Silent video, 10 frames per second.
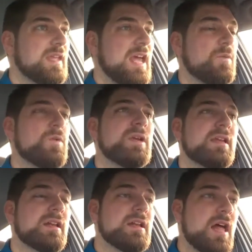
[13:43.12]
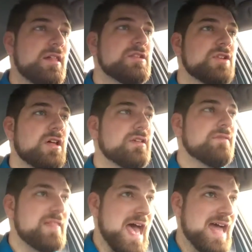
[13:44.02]
And when we can acknowledge all
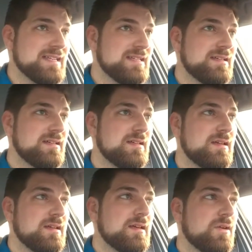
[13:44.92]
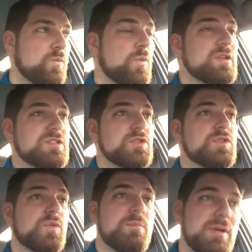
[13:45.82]
of that, what we do
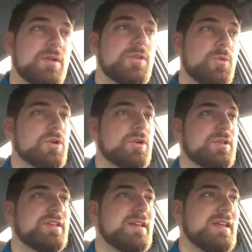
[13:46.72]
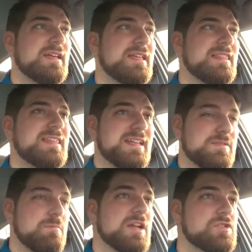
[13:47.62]
is we build a world that is
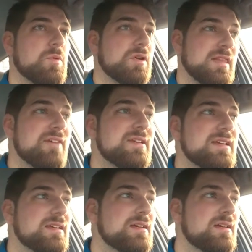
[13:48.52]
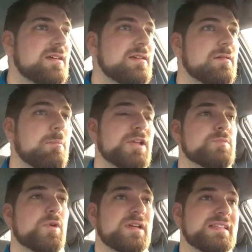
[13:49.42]
much more loving, much
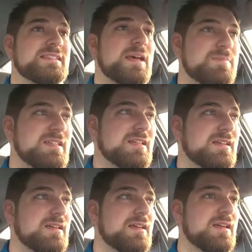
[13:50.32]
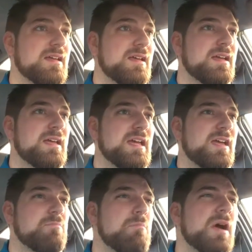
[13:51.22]
more accepting,
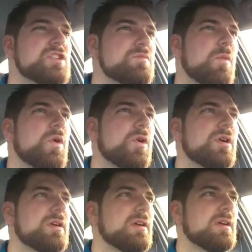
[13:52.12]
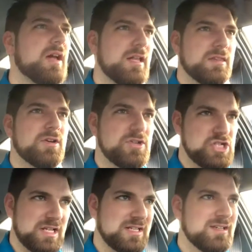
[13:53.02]
and much more allergic